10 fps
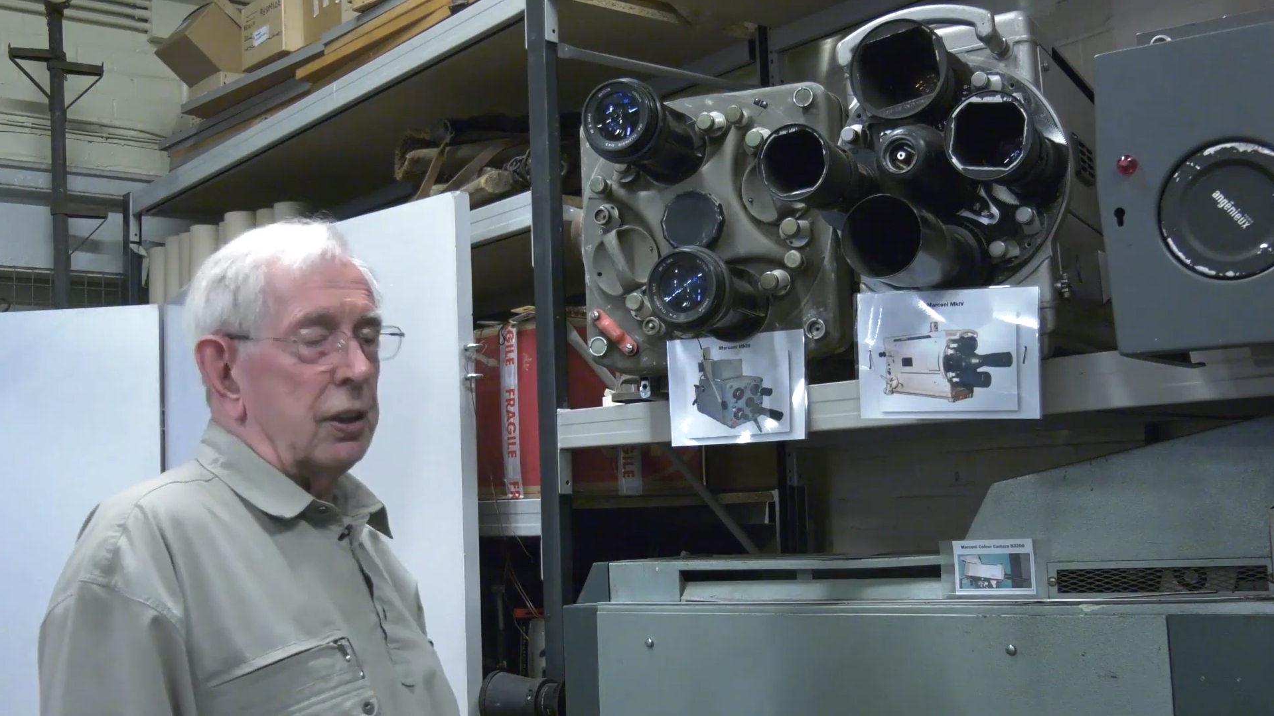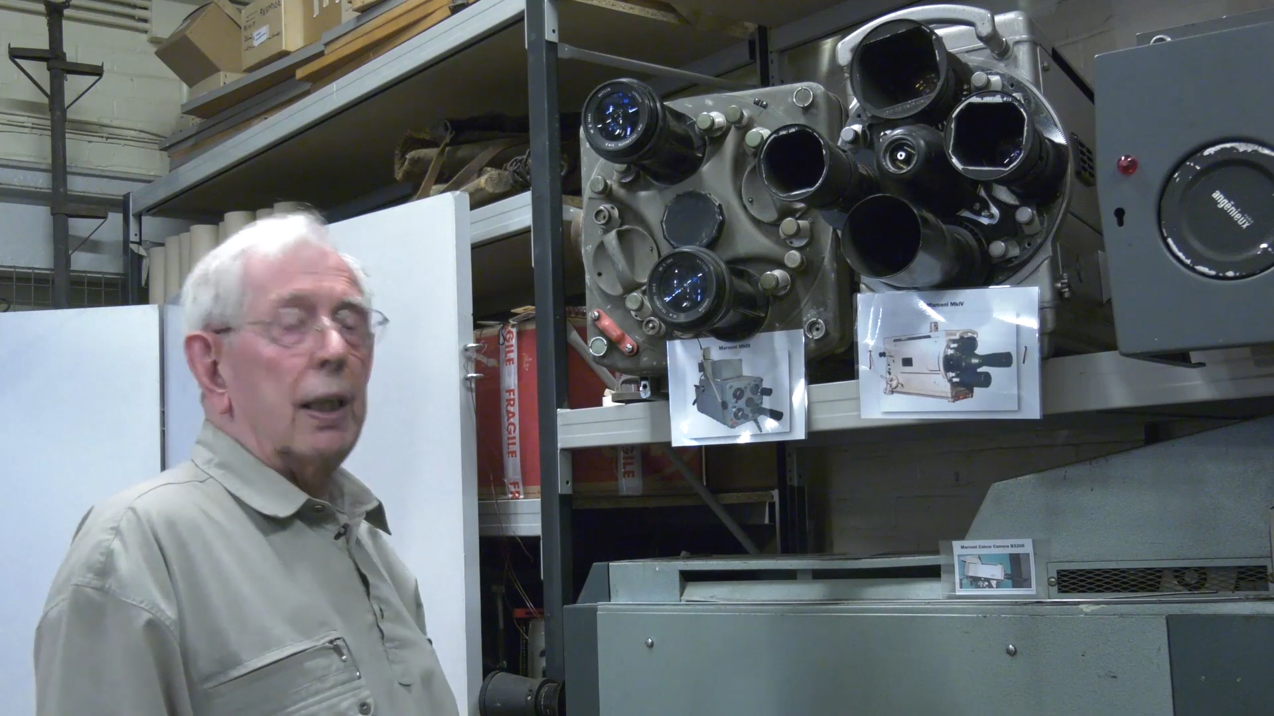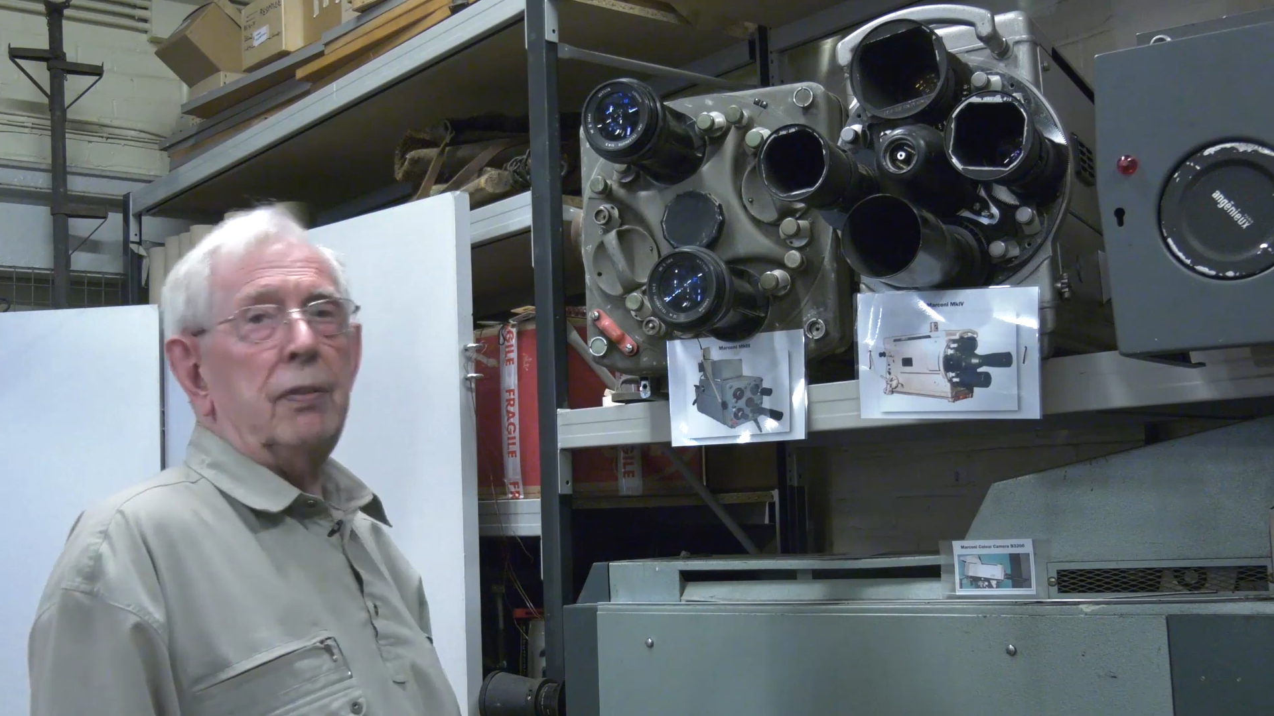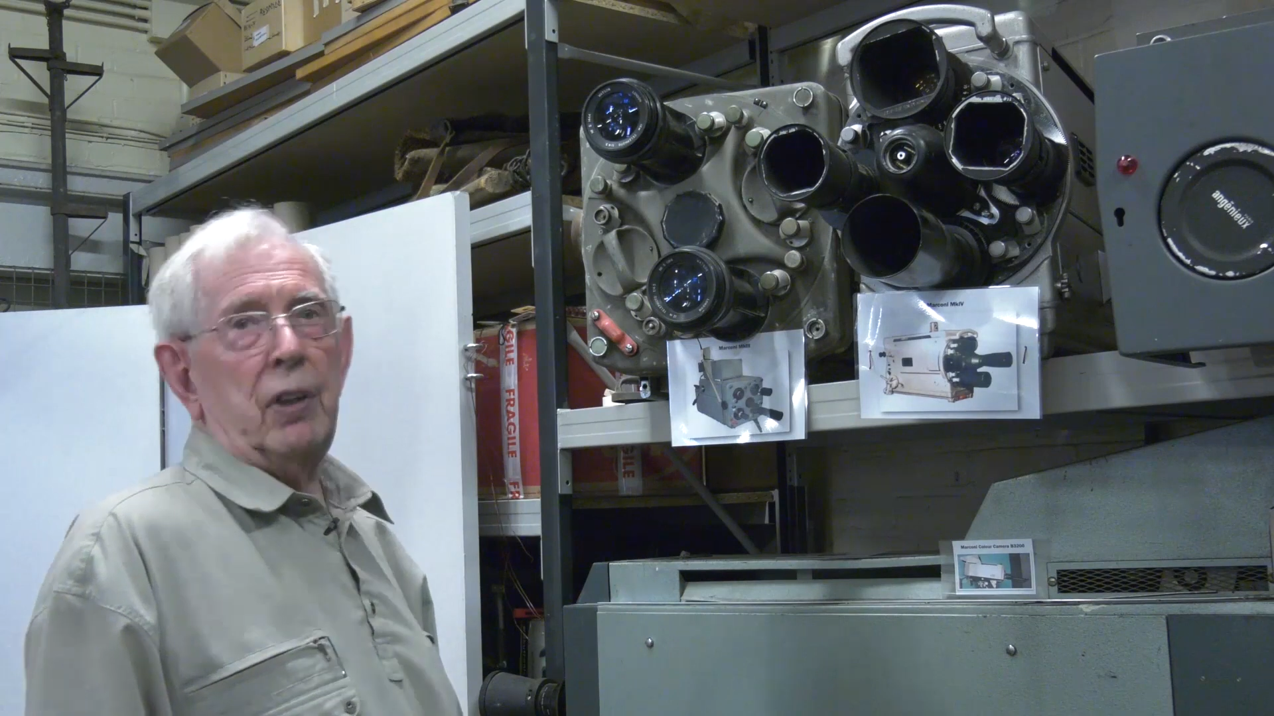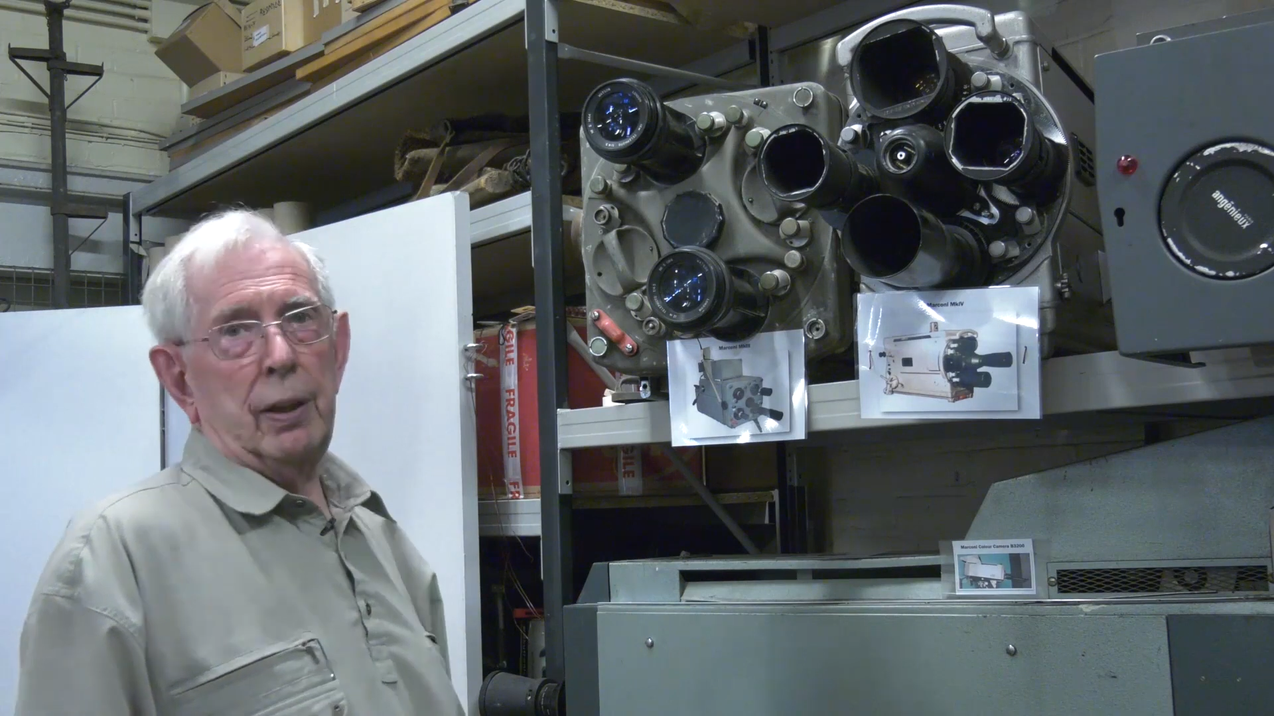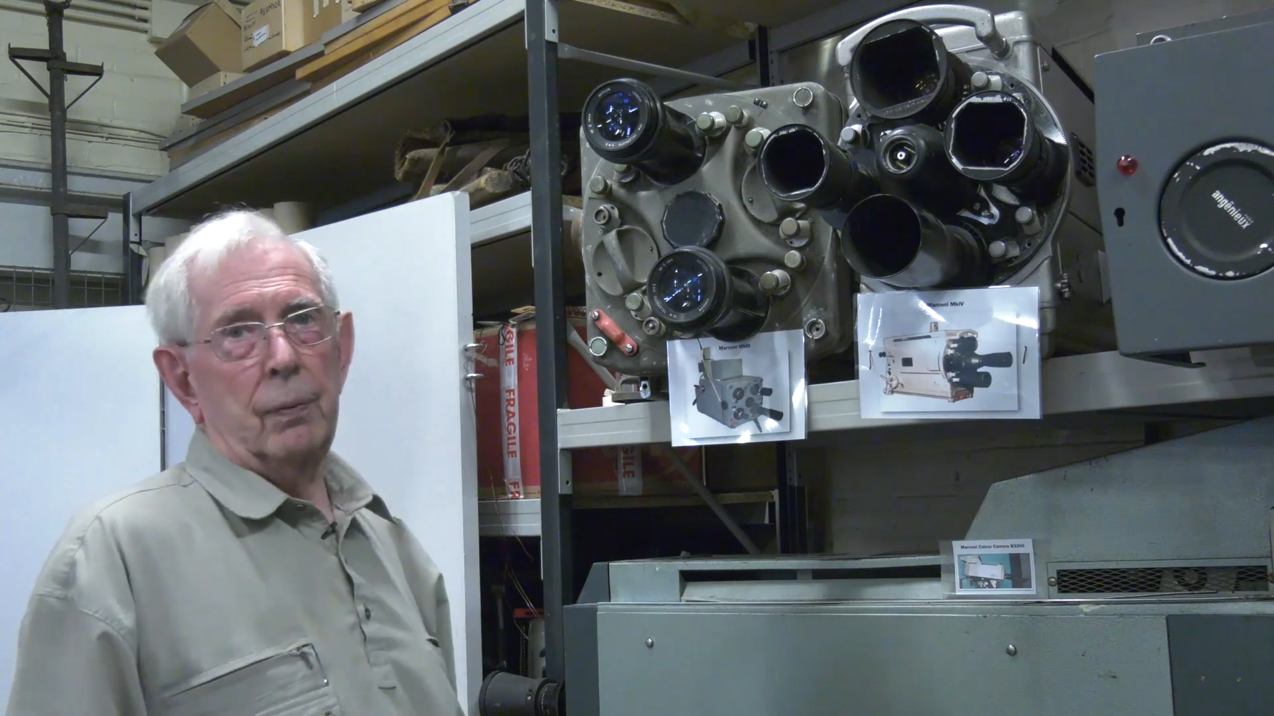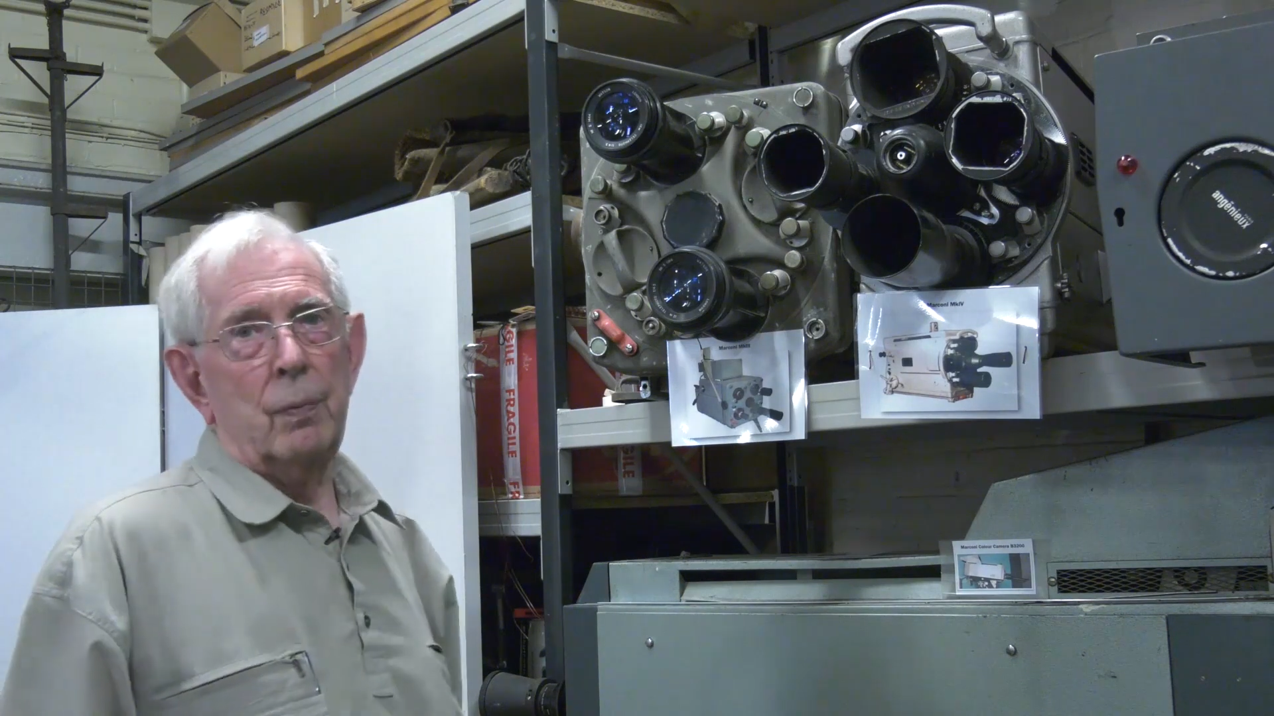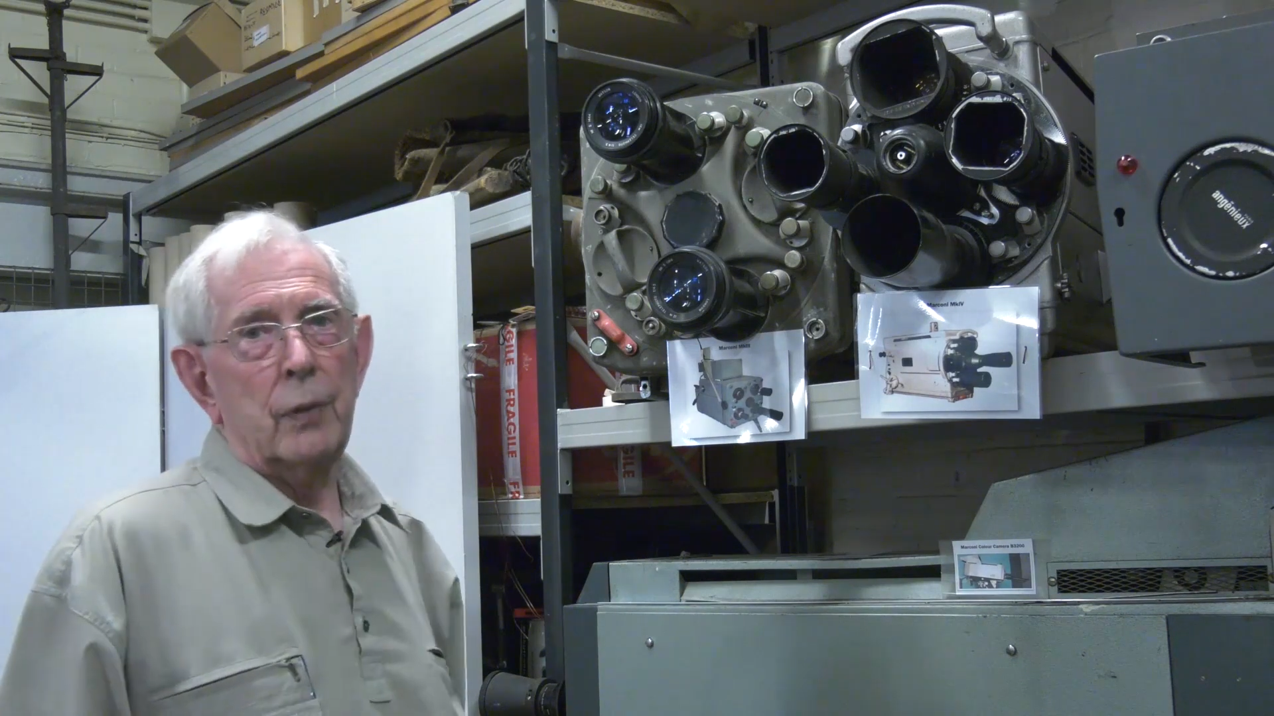Navy,